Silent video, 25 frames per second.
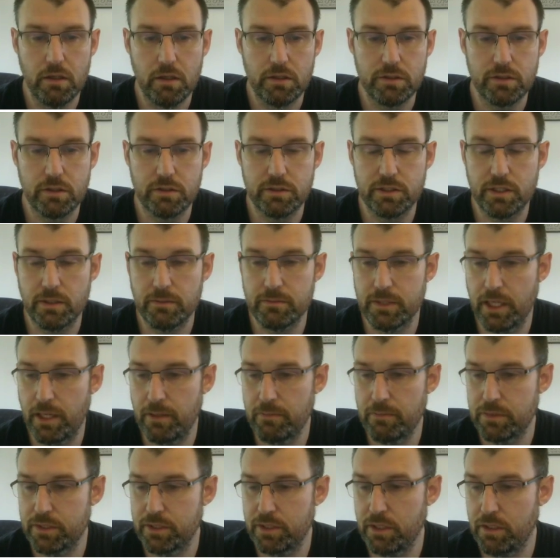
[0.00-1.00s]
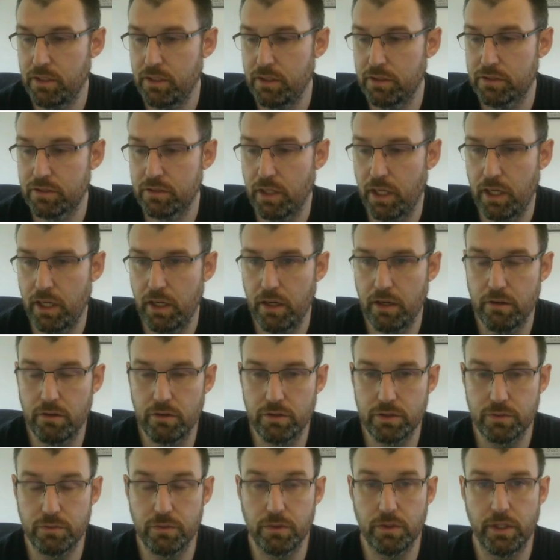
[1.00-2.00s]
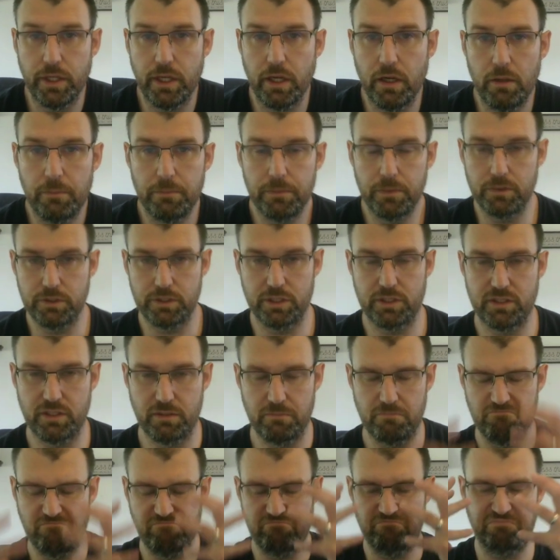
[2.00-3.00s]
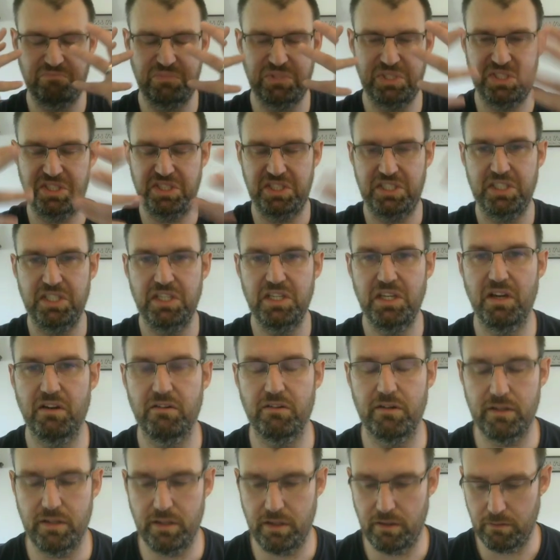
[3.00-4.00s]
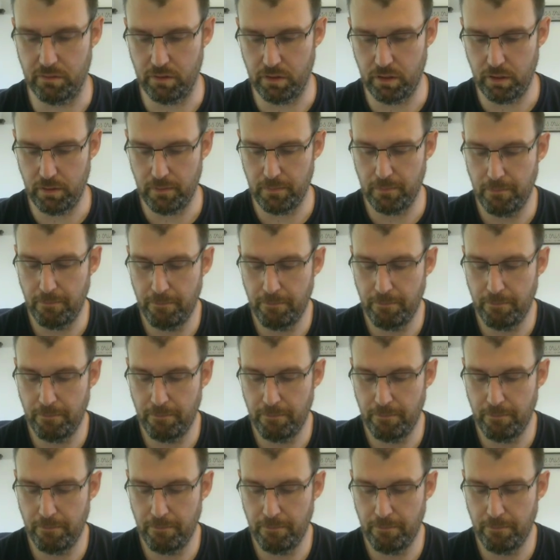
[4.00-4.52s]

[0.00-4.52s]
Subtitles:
So sometimes seeing these arrows really help you just see everything, right?